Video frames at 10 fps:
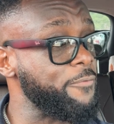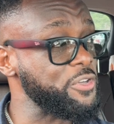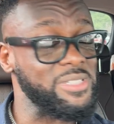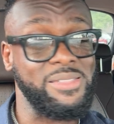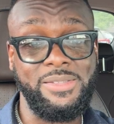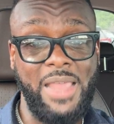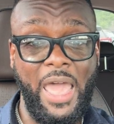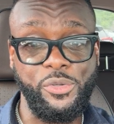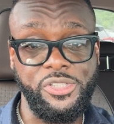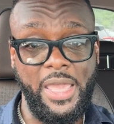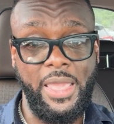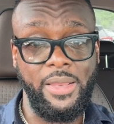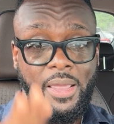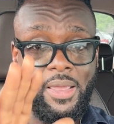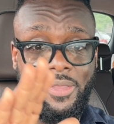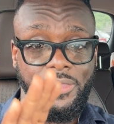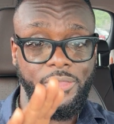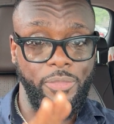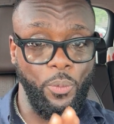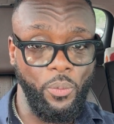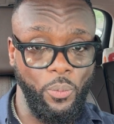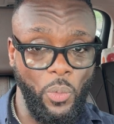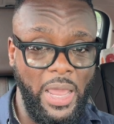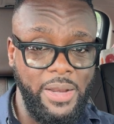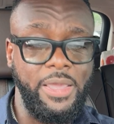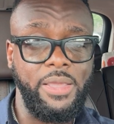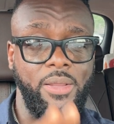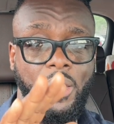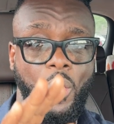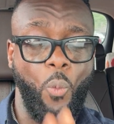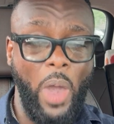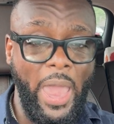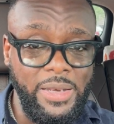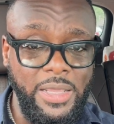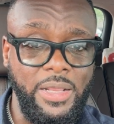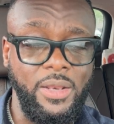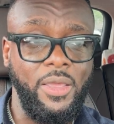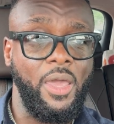versus now saying what I need, why I need it,